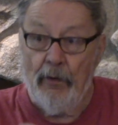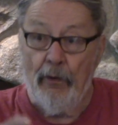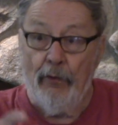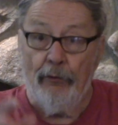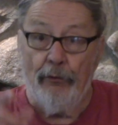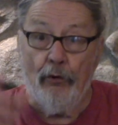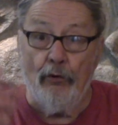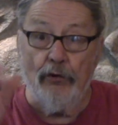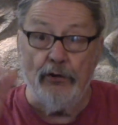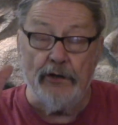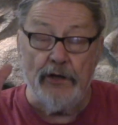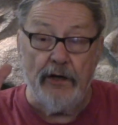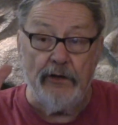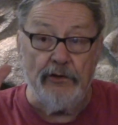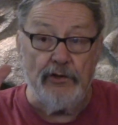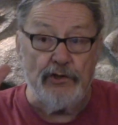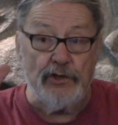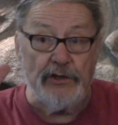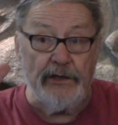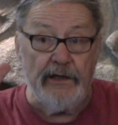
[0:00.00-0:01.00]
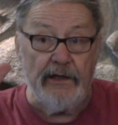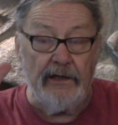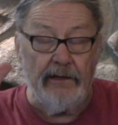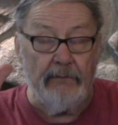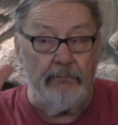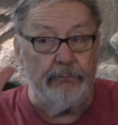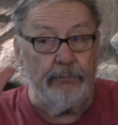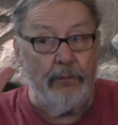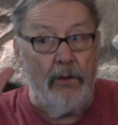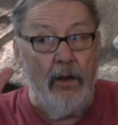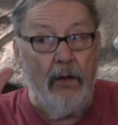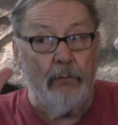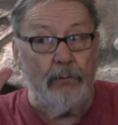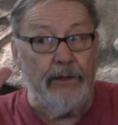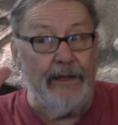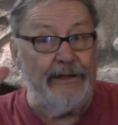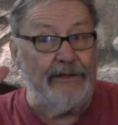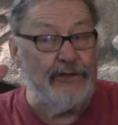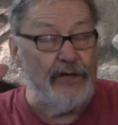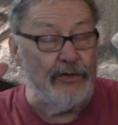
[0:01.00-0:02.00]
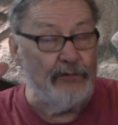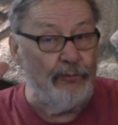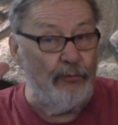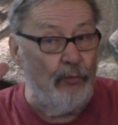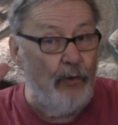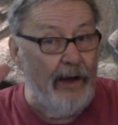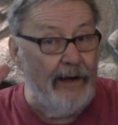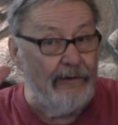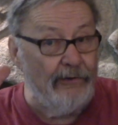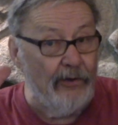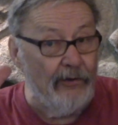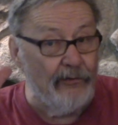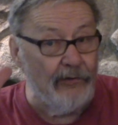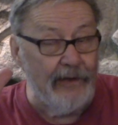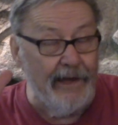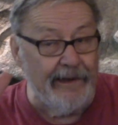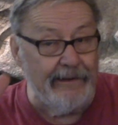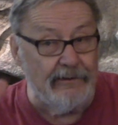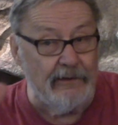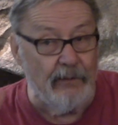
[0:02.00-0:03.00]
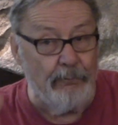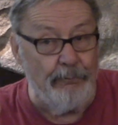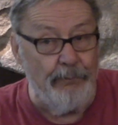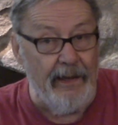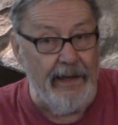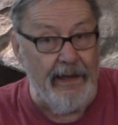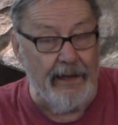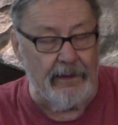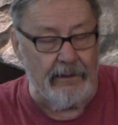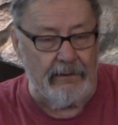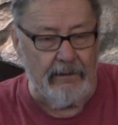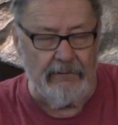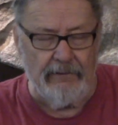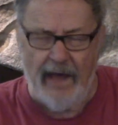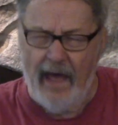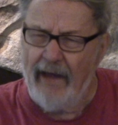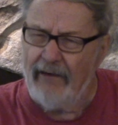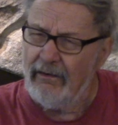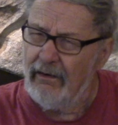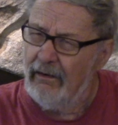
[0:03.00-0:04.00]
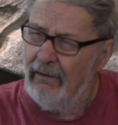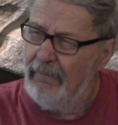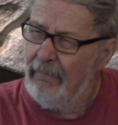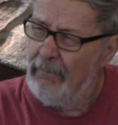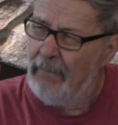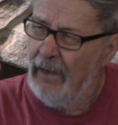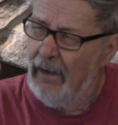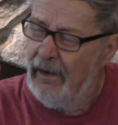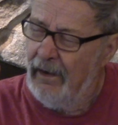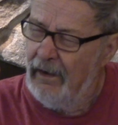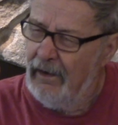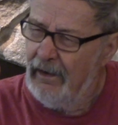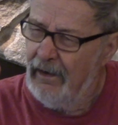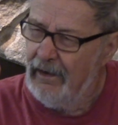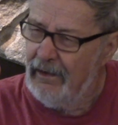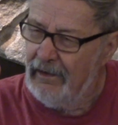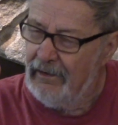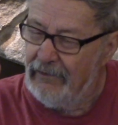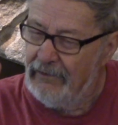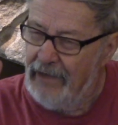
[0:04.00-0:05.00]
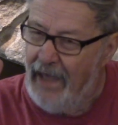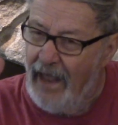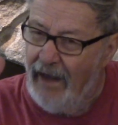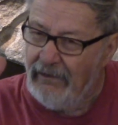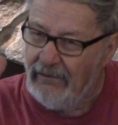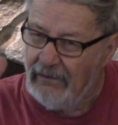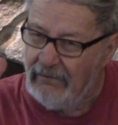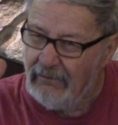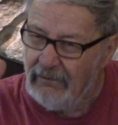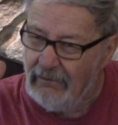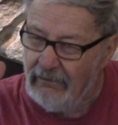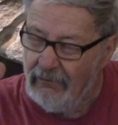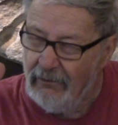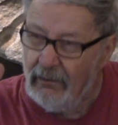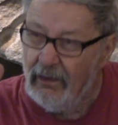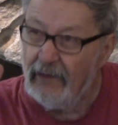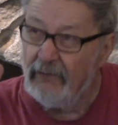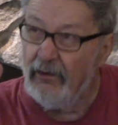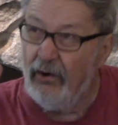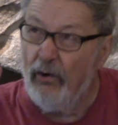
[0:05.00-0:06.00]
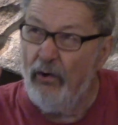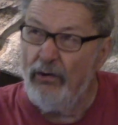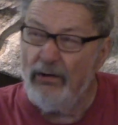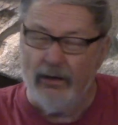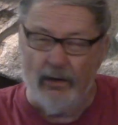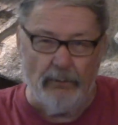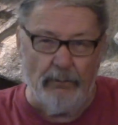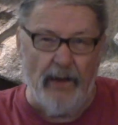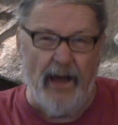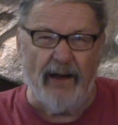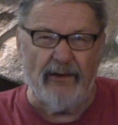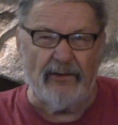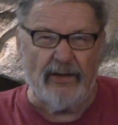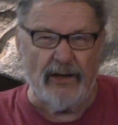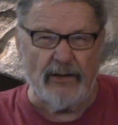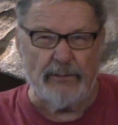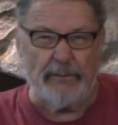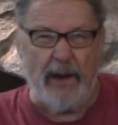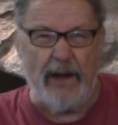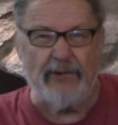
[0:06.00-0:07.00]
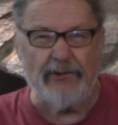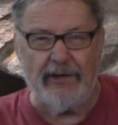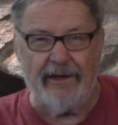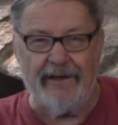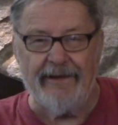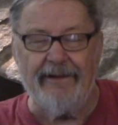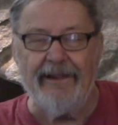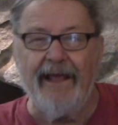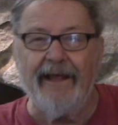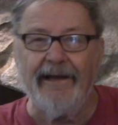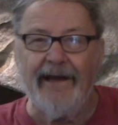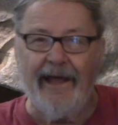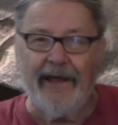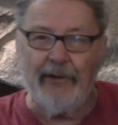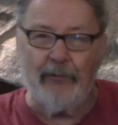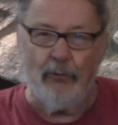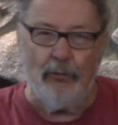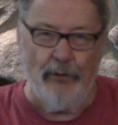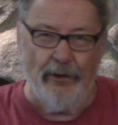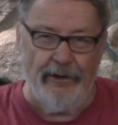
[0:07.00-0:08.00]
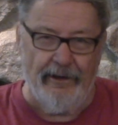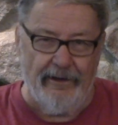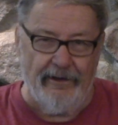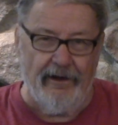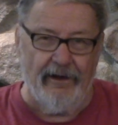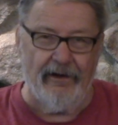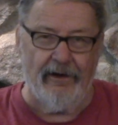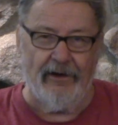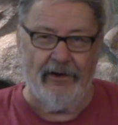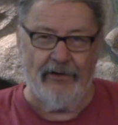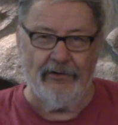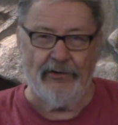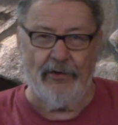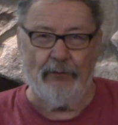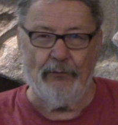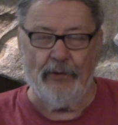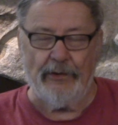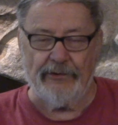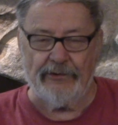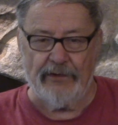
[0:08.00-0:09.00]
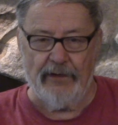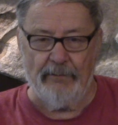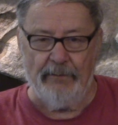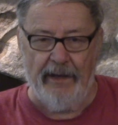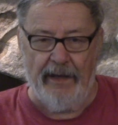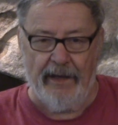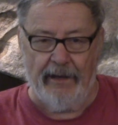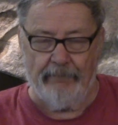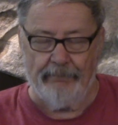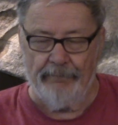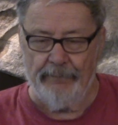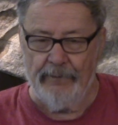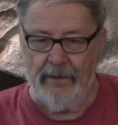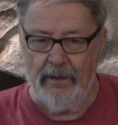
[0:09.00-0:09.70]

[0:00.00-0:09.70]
Those are usually places whitetails like to bed. Not the older bucks especially, they like wooded areas in which to bed.